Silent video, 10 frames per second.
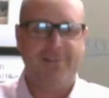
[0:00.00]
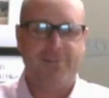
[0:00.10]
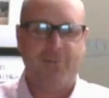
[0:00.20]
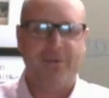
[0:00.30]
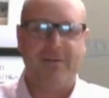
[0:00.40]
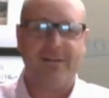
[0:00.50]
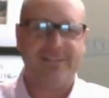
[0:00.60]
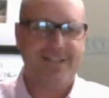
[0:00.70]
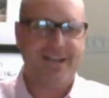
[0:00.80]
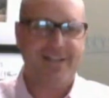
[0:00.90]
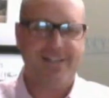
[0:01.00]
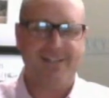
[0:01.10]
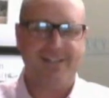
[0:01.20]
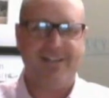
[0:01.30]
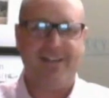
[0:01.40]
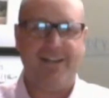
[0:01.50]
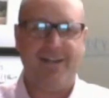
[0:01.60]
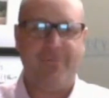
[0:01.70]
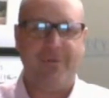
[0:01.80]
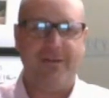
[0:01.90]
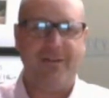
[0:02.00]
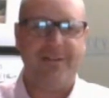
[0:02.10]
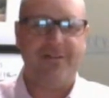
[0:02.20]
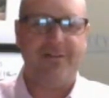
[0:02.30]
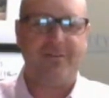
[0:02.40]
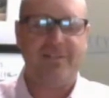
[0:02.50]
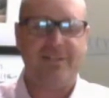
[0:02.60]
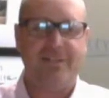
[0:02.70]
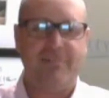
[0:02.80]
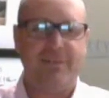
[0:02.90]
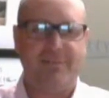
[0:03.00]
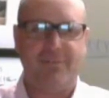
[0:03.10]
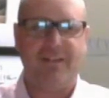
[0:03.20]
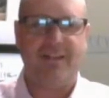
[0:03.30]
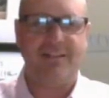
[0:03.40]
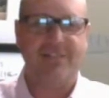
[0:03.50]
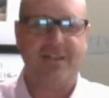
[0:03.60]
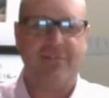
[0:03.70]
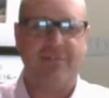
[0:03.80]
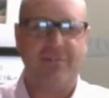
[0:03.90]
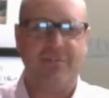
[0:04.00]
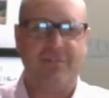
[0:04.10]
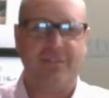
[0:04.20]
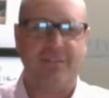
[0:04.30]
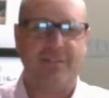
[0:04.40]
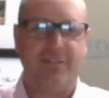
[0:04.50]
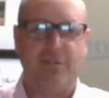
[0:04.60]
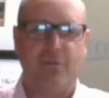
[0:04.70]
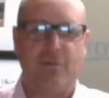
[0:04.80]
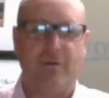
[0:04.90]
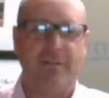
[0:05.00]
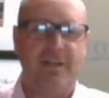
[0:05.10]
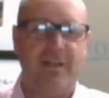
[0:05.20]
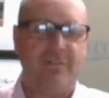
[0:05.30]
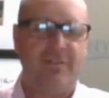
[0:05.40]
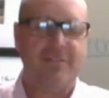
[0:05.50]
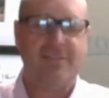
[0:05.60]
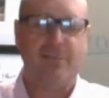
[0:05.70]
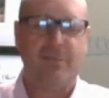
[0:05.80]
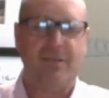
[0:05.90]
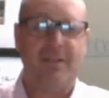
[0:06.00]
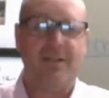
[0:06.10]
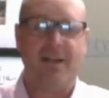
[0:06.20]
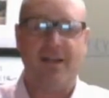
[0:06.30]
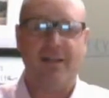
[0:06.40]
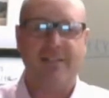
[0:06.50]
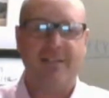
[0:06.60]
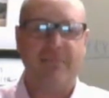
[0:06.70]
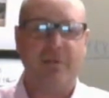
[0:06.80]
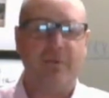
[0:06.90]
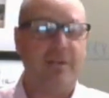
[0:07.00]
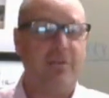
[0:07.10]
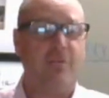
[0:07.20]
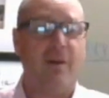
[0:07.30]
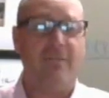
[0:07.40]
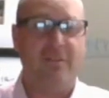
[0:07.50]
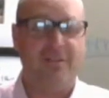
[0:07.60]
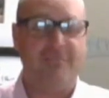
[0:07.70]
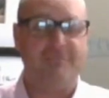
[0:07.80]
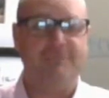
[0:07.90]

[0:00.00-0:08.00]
we are excited and ready to get our team to the next level so that the new world ahead of us can be something we can thrive in.